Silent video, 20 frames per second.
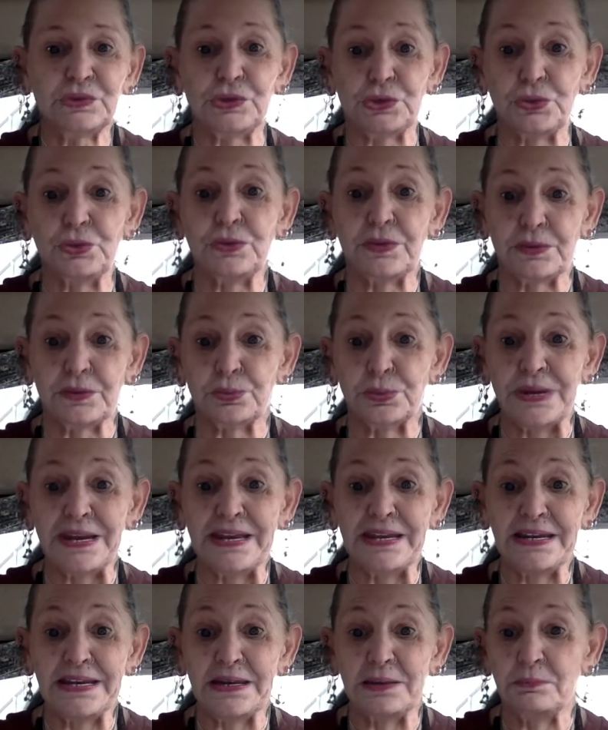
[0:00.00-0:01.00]
do the
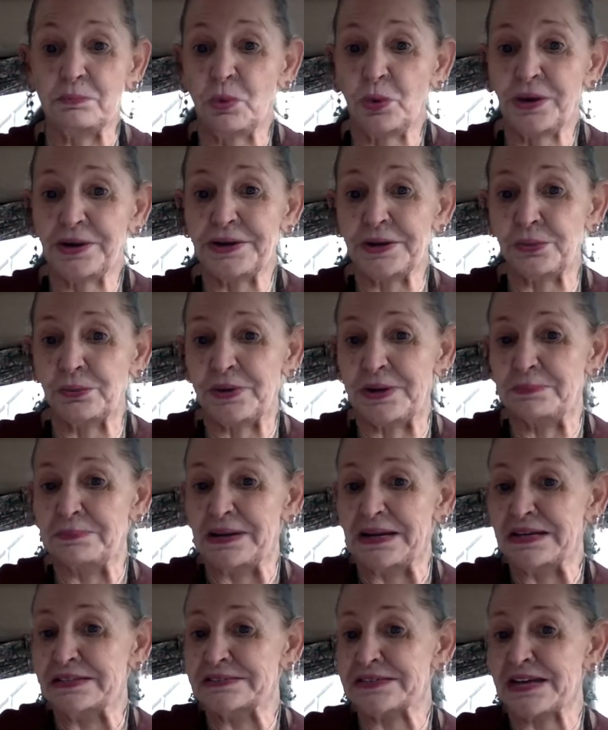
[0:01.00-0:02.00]
reading, morning read,
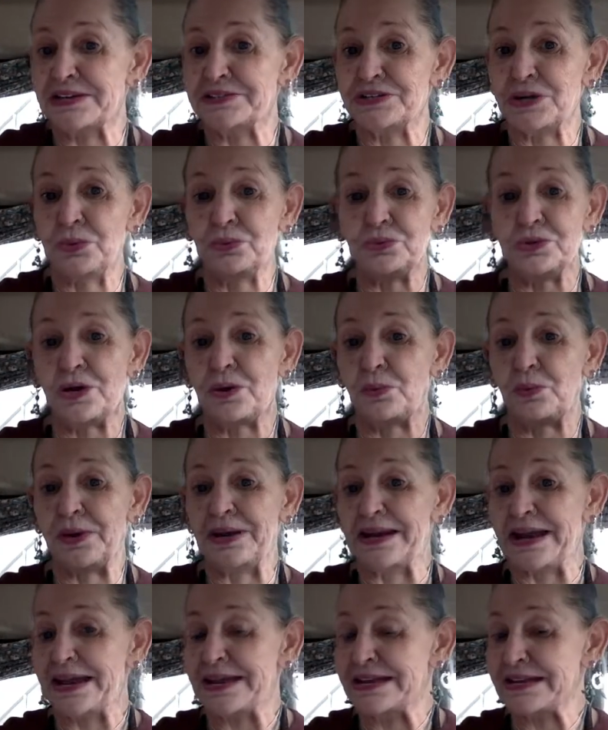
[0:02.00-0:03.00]
because I don't know
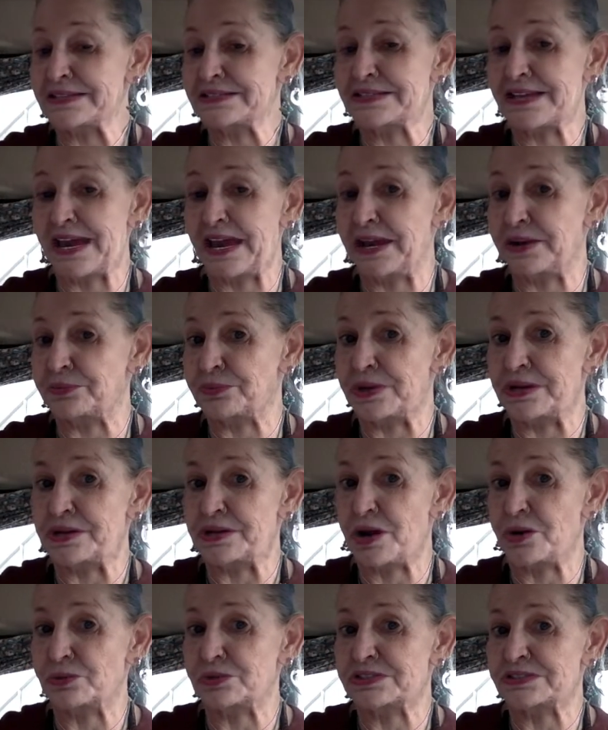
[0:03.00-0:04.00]
when I get to Henry
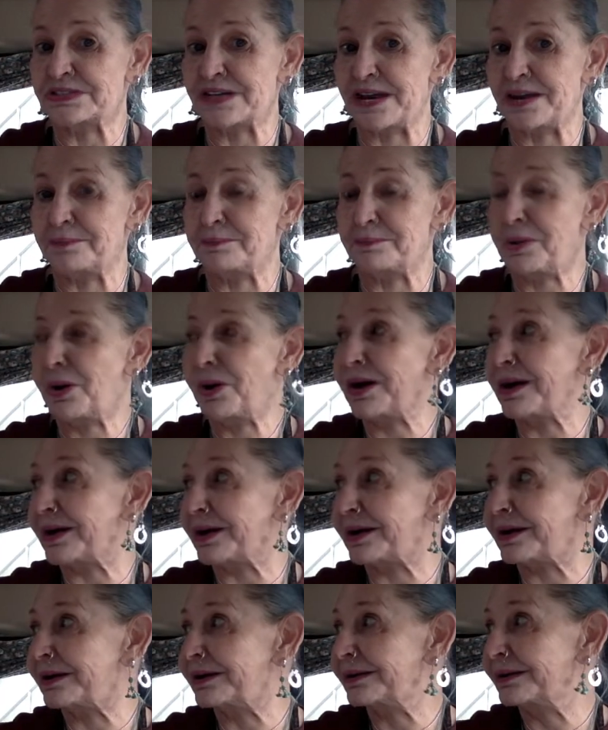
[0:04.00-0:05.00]
Coe State
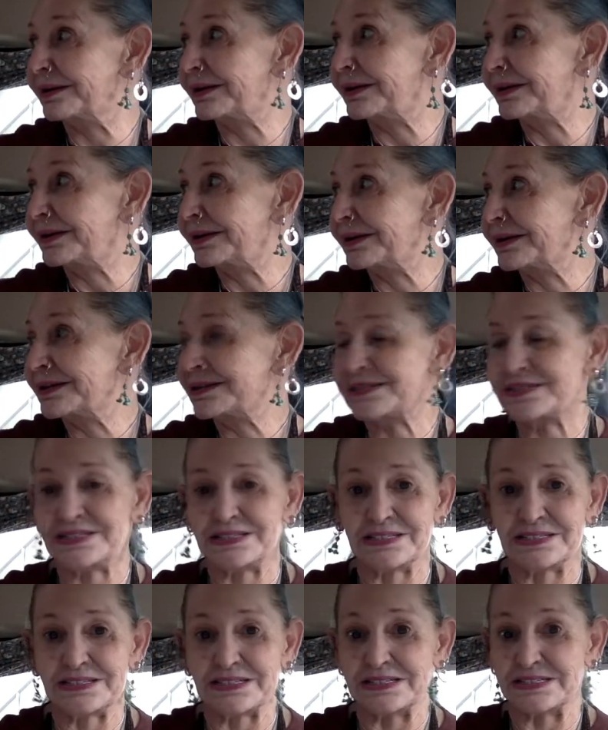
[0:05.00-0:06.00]
Park,
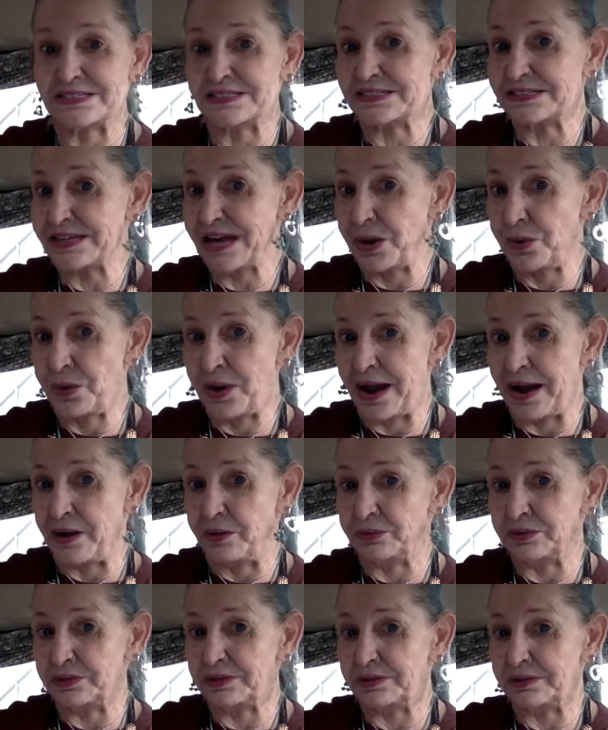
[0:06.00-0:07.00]
since it's so
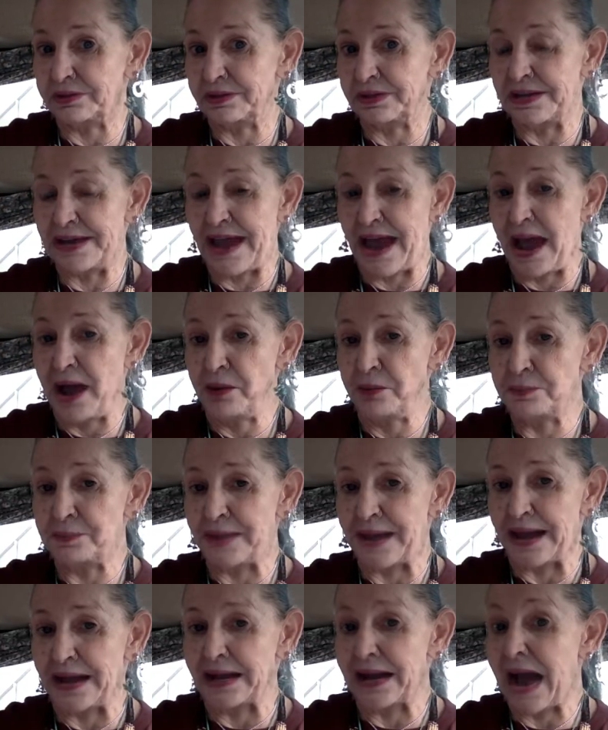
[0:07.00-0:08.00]
out in the
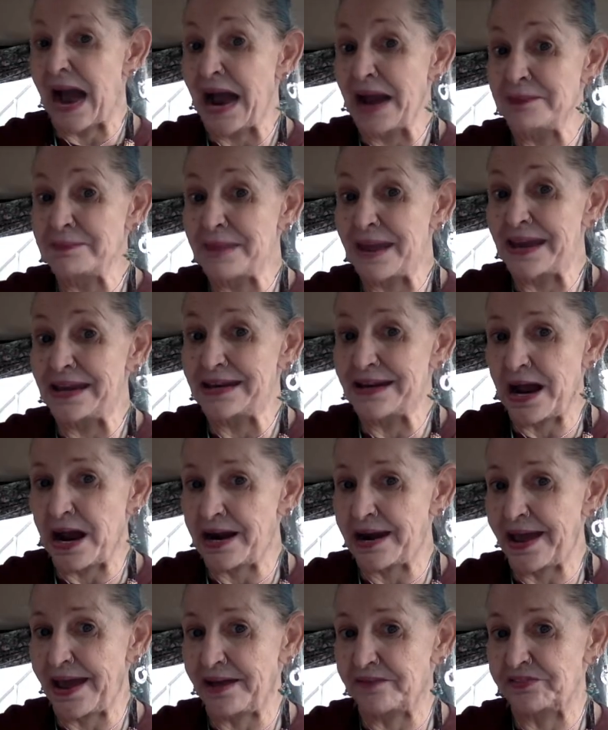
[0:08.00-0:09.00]
outback, I may not
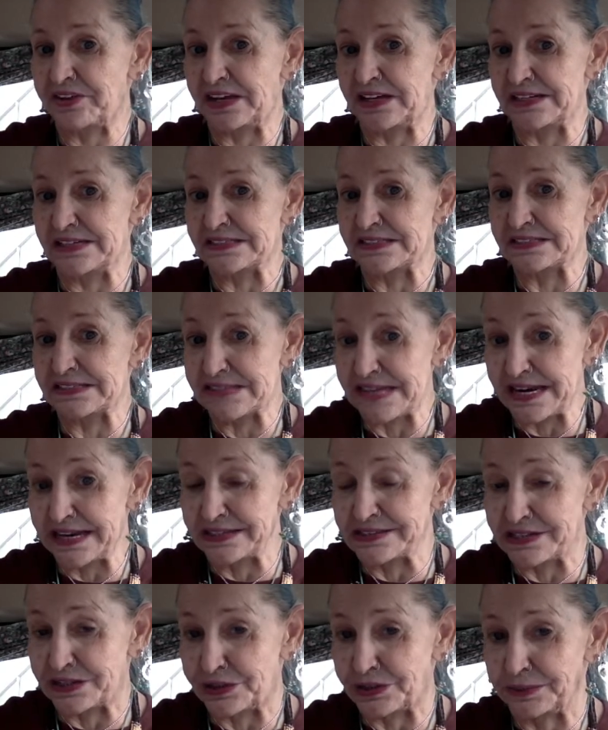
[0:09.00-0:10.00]
have any
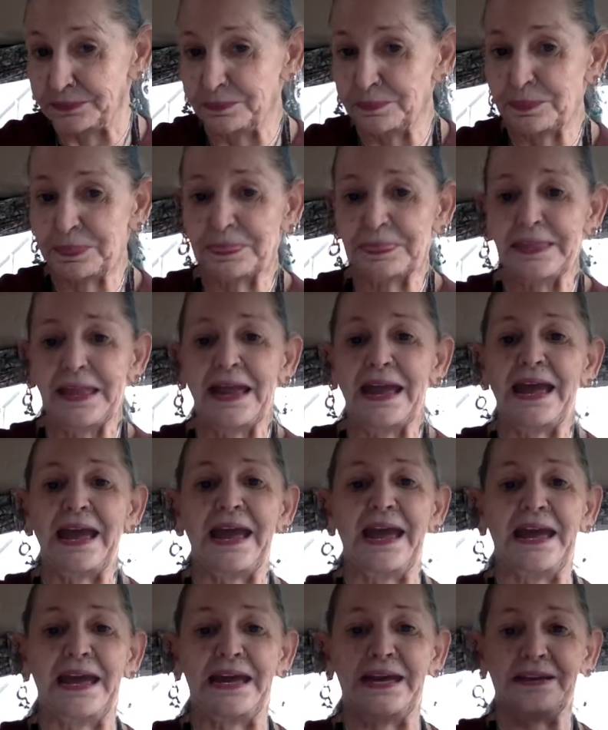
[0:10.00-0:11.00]
signal.
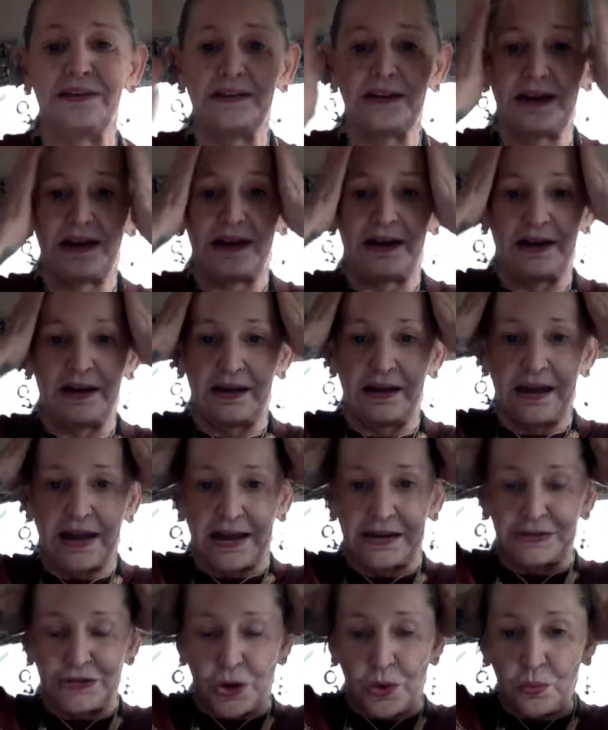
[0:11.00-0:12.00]
And uh,
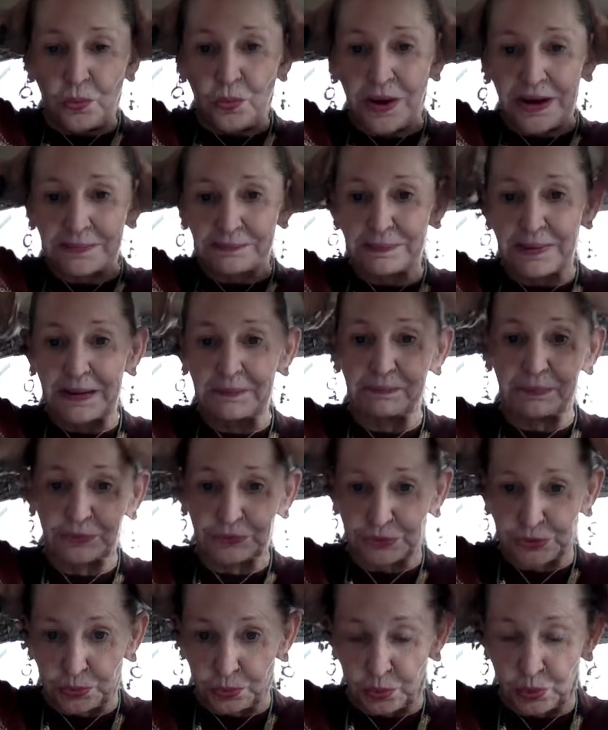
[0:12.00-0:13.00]
I don't want people
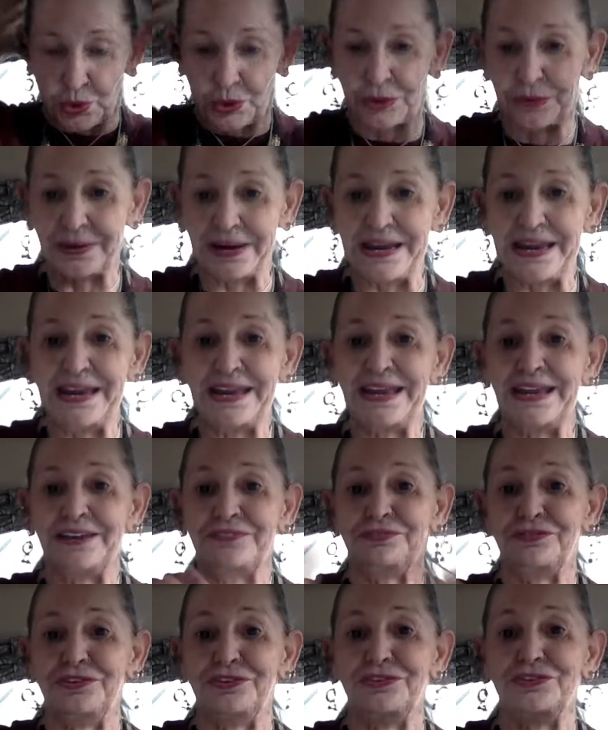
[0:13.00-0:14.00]
to worry
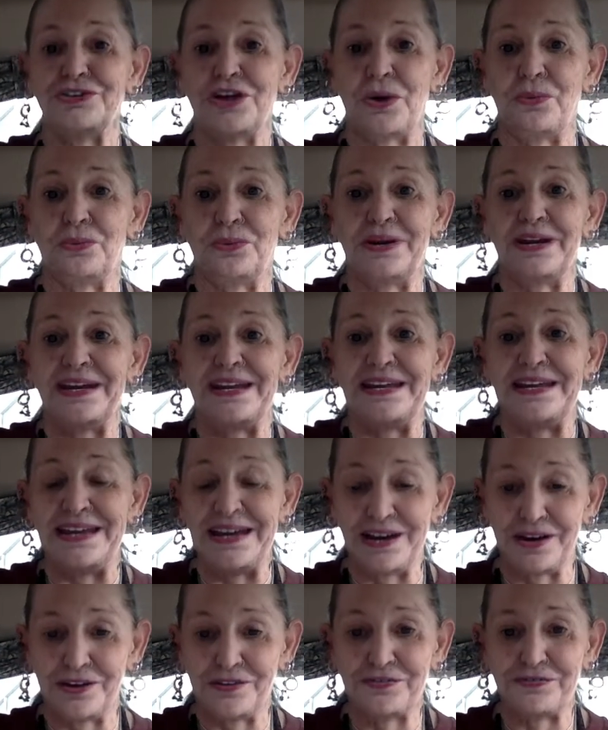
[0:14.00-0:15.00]
if you don't
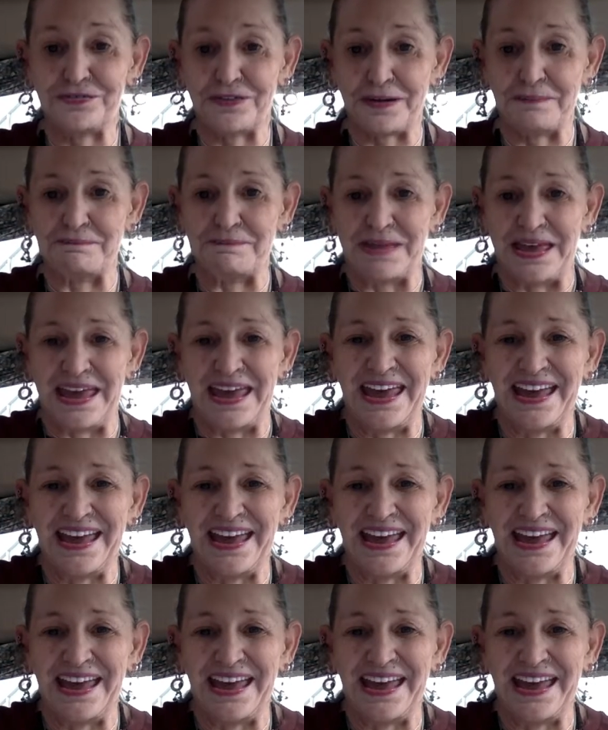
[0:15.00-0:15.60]
hear from me.